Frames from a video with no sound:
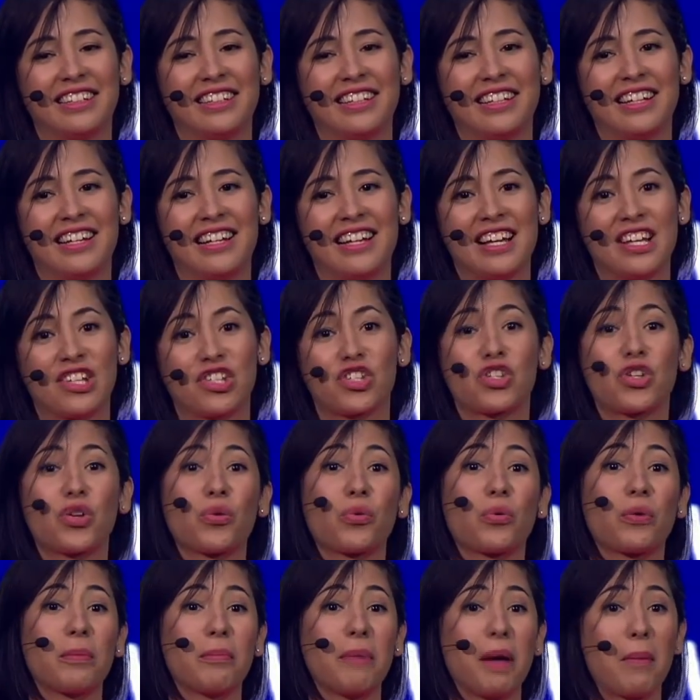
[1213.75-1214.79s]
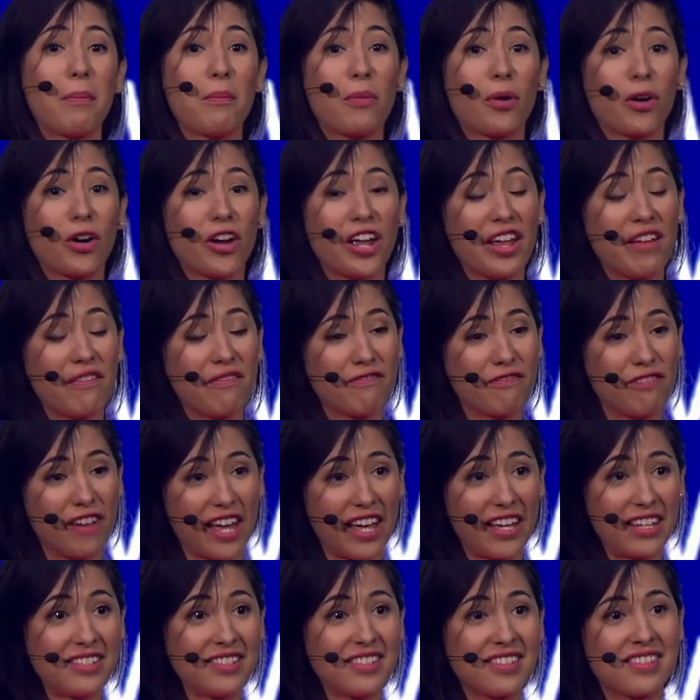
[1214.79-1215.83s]
So remember,
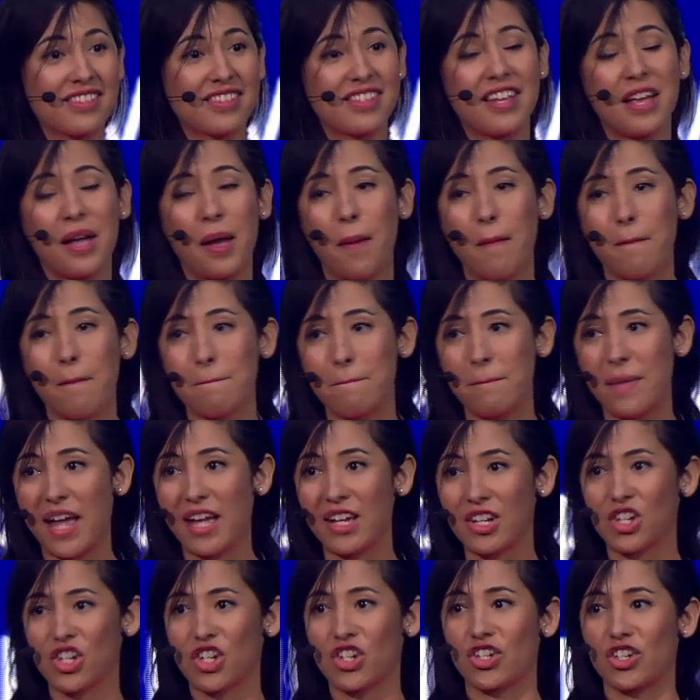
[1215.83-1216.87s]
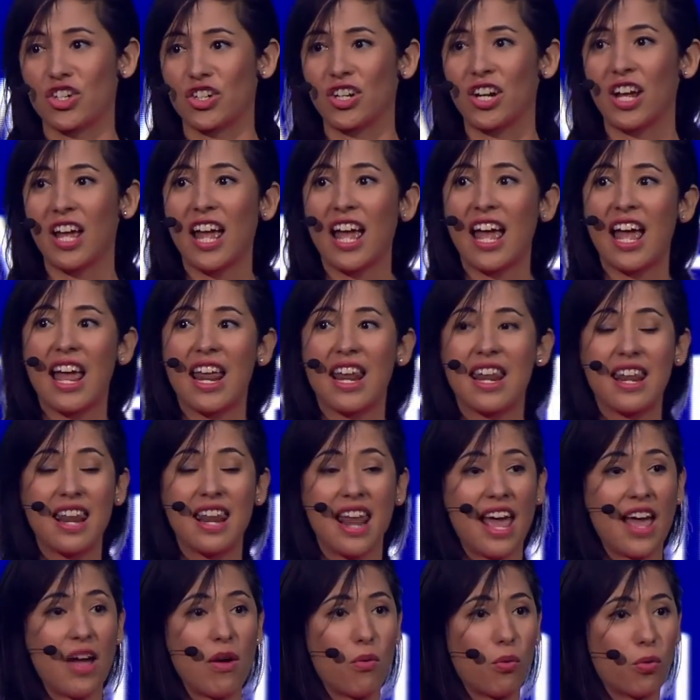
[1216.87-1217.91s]
invest, measure,
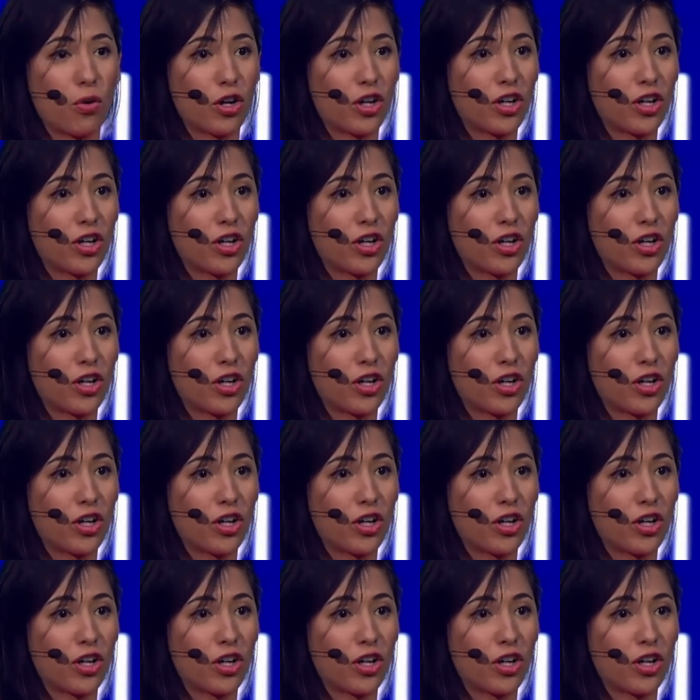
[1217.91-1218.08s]
network,